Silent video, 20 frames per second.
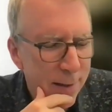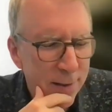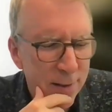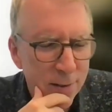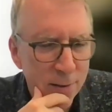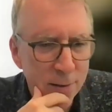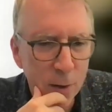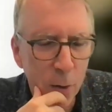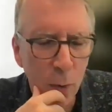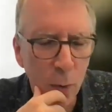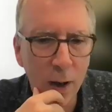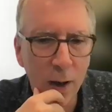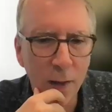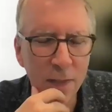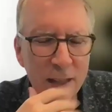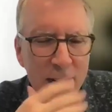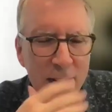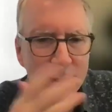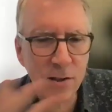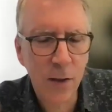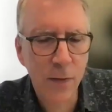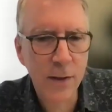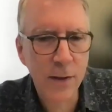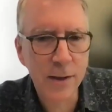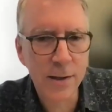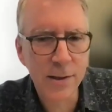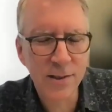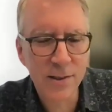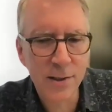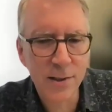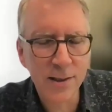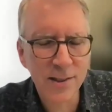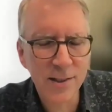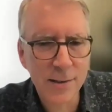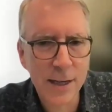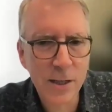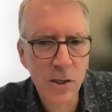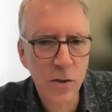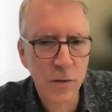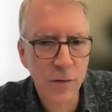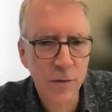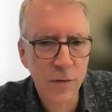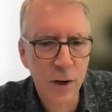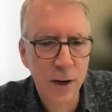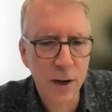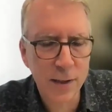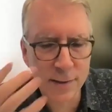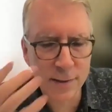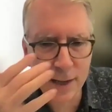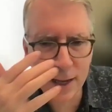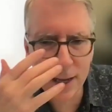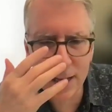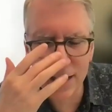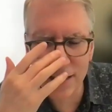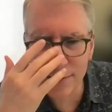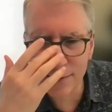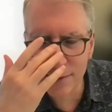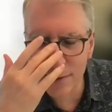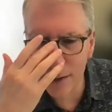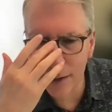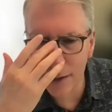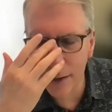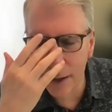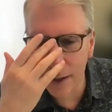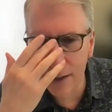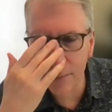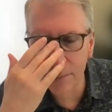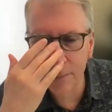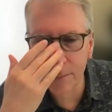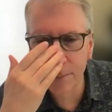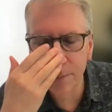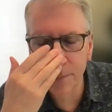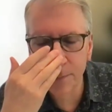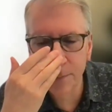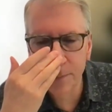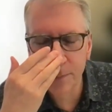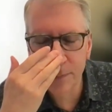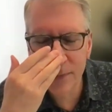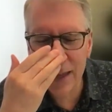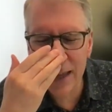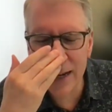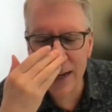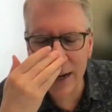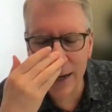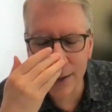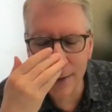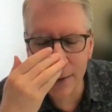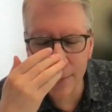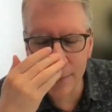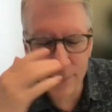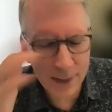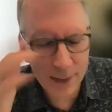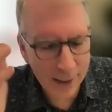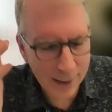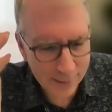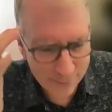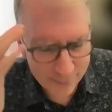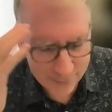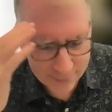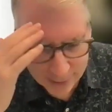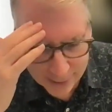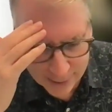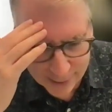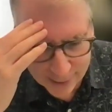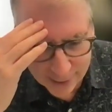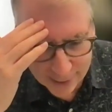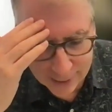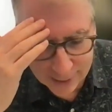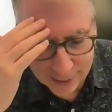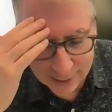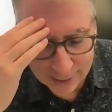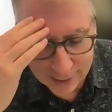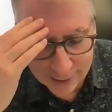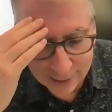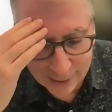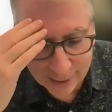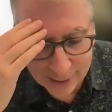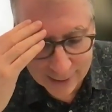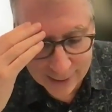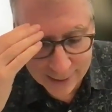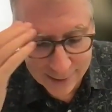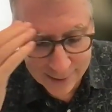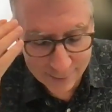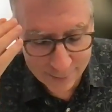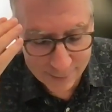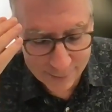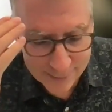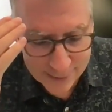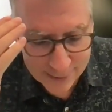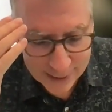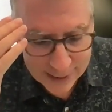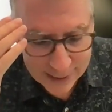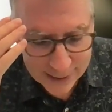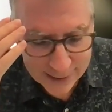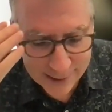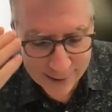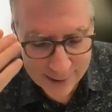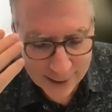so that's on the solicitation front. And, um, and I, uh, I guess it